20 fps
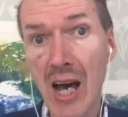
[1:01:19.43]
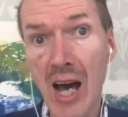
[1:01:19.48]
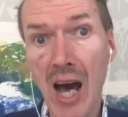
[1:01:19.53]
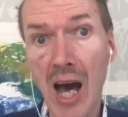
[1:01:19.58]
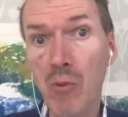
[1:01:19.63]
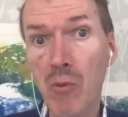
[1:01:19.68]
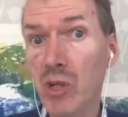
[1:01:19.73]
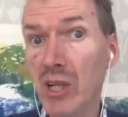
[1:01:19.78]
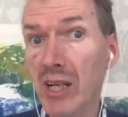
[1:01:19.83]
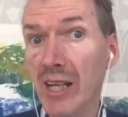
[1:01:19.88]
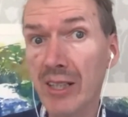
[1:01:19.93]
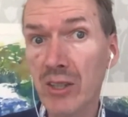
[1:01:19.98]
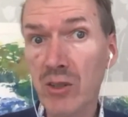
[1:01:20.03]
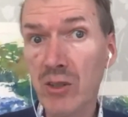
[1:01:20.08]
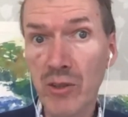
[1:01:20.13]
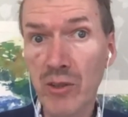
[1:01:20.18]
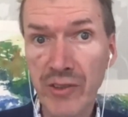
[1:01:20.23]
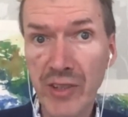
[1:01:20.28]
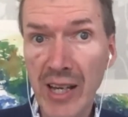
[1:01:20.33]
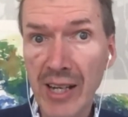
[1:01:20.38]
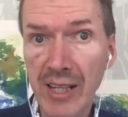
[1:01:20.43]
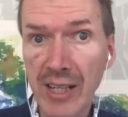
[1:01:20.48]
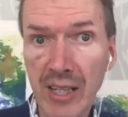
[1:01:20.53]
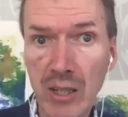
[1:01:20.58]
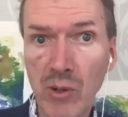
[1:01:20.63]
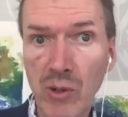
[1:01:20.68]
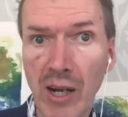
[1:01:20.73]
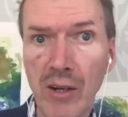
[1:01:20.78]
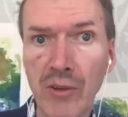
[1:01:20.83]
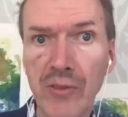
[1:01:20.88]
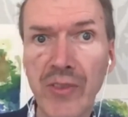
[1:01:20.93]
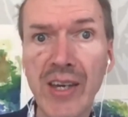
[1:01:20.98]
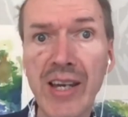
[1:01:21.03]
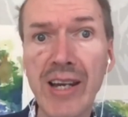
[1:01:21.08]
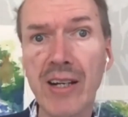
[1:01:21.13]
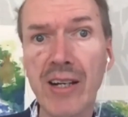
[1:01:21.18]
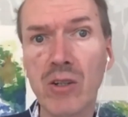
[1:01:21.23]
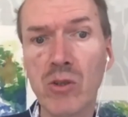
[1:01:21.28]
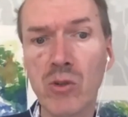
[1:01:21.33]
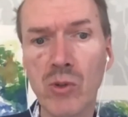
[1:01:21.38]
I would like to thank you out
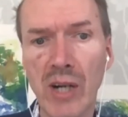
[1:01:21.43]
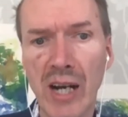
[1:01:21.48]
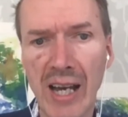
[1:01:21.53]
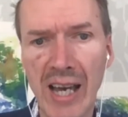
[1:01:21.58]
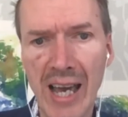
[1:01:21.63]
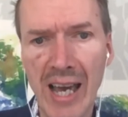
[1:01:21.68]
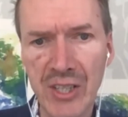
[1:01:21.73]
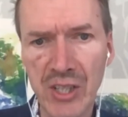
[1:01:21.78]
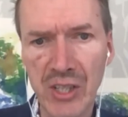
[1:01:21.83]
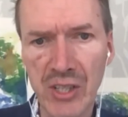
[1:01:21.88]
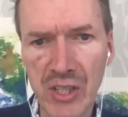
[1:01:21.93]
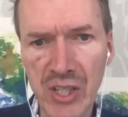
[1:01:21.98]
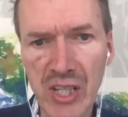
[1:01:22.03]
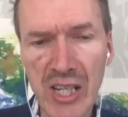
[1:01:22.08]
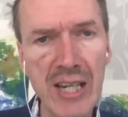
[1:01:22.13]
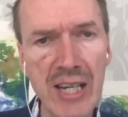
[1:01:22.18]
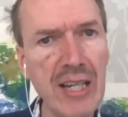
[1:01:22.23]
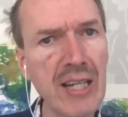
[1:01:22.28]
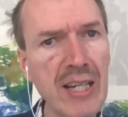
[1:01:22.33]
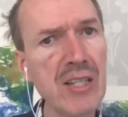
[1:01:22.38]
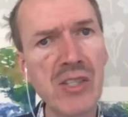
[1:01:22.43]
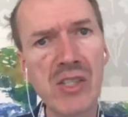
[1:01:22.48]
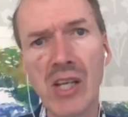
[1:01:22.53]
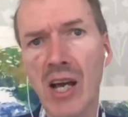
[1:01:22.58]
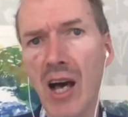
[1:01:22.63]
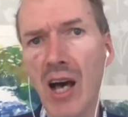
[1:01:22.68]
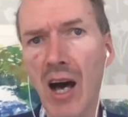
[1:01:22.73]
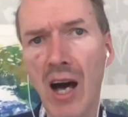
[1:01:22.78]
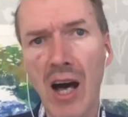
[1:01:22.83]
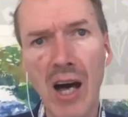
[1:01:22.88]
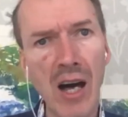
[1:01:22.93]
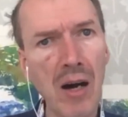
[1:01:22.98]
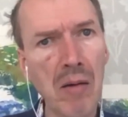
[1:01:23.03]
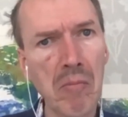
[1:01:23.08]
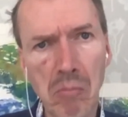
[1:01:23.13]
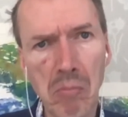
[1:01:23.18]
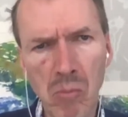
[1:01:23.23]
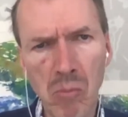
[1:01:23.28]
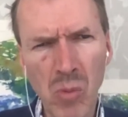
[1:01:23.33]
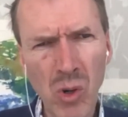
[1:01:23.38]
there who are attendees,
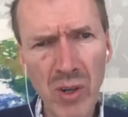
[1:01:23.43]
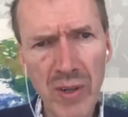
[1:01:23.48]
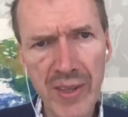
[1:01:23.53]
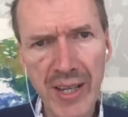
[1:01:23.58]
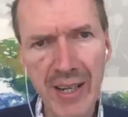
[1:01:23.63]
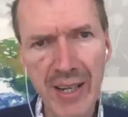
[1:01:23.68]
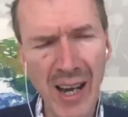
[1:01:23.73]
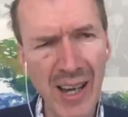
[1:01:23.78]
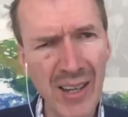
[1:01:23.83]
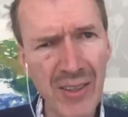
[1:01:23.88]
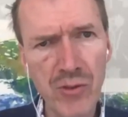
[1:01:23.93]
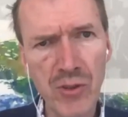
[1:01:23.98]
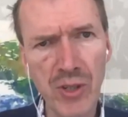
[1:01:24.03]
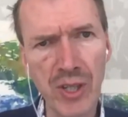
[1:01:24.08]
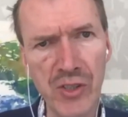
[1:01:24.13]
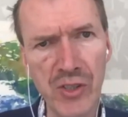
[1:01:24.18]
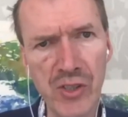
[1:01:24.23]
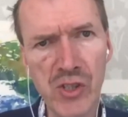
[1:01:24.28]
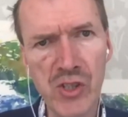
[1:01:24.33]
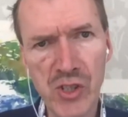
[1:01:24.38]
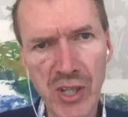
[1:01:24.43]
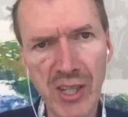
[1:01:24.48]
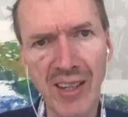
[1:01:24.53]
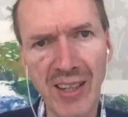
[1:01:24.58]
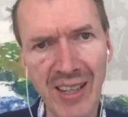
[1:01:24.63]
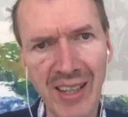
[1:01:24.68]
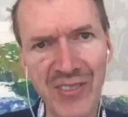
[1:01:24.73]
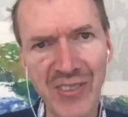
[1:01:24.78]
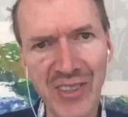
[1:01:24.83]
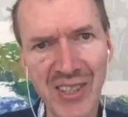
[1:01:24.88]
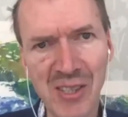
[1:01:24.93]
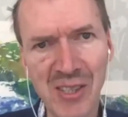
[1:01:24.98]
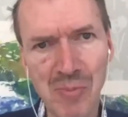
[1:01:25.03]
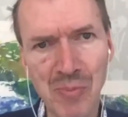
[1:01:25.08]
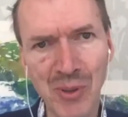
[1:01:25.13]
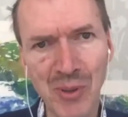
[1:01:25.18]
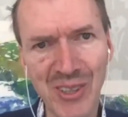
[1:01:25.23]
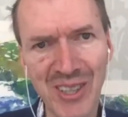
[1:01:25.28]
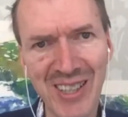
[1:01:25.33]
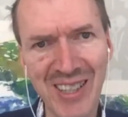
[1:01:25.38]
more than 100 still at this
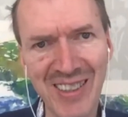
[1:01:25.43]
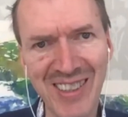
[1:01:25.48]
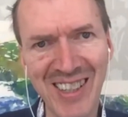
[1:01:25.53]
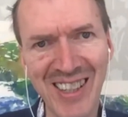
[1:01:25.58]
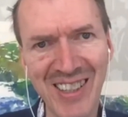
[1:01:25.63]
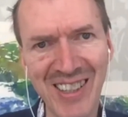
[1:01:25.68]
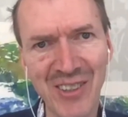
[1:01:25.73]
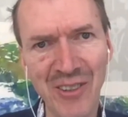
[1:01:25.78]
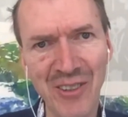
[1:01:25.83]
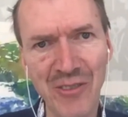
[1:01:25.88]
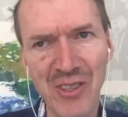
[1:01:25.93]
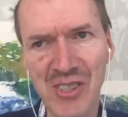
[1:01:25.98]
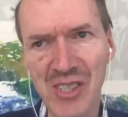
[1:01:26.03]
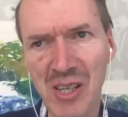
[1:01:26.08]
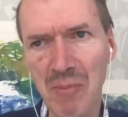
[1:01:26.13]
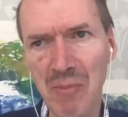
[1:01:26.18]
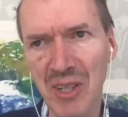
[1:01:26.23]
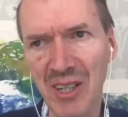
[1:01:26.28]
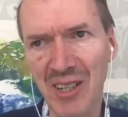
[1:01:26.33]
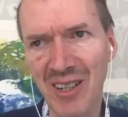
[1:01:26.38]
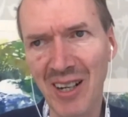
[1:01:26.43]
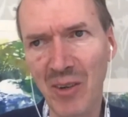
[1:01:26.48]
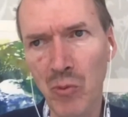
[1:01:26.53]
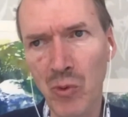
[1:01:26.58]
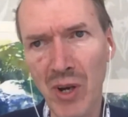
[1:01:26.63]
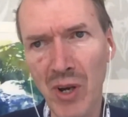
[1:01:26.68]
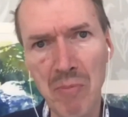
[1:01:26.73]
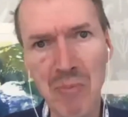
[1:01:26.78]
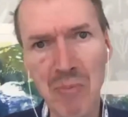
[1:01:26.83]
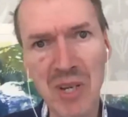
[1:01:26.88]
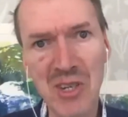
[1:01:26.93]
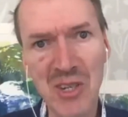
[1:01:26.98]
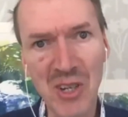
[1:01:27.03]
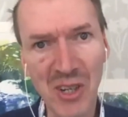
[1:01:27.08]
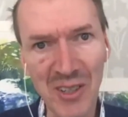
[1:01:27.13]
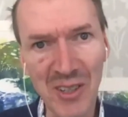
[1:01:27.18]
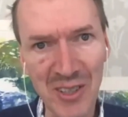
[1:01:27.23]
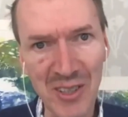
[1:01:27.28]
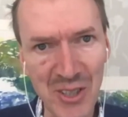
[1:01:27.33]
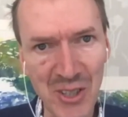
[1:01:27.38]
point at the end of the seminar, and we're
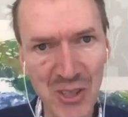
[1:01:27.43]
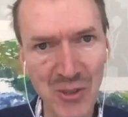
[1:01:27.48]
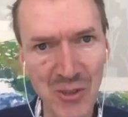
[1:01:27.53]
beyond